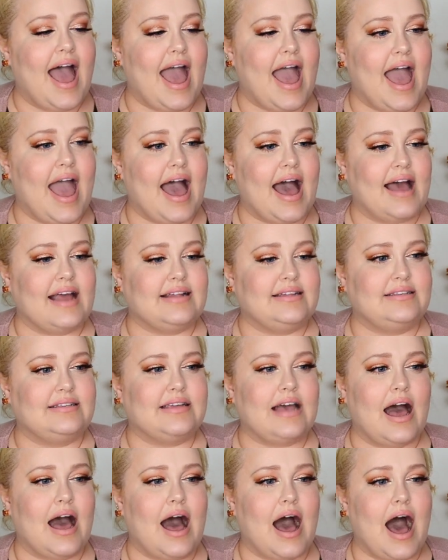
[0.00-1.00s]

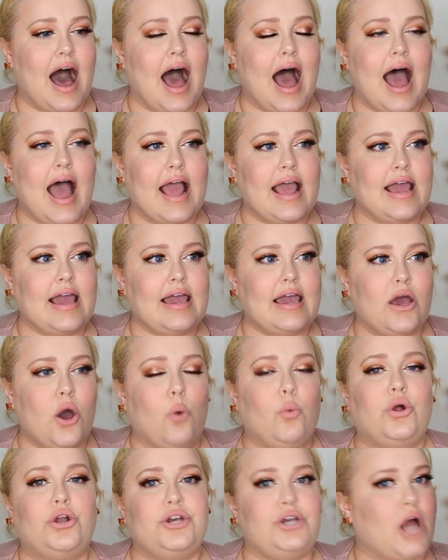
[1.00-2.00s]
and I
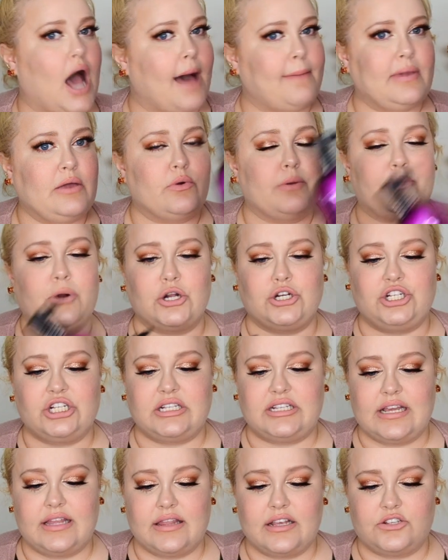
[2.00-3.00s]
will not be
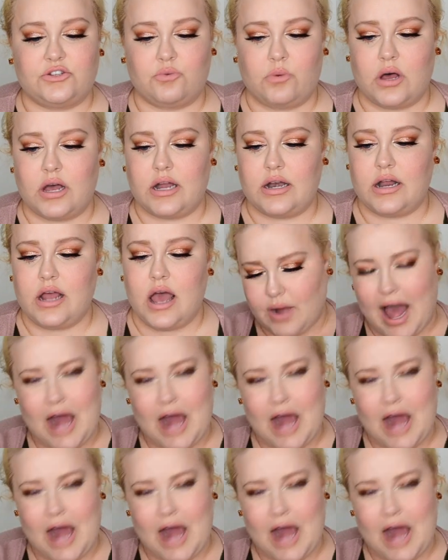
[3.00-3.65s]
repurchasing this one.